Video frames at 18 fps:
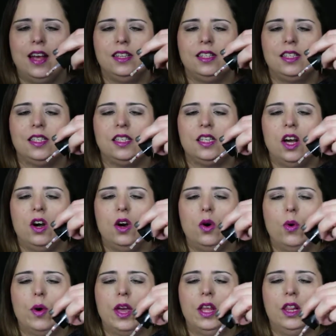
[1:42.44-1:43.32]

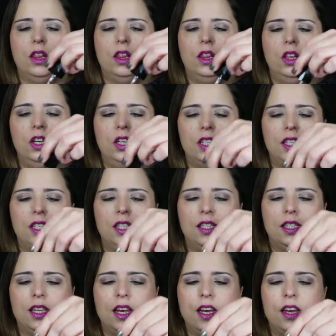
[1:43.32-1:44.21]
So it looks
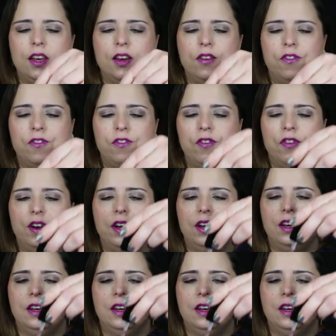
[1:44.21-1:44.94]
as if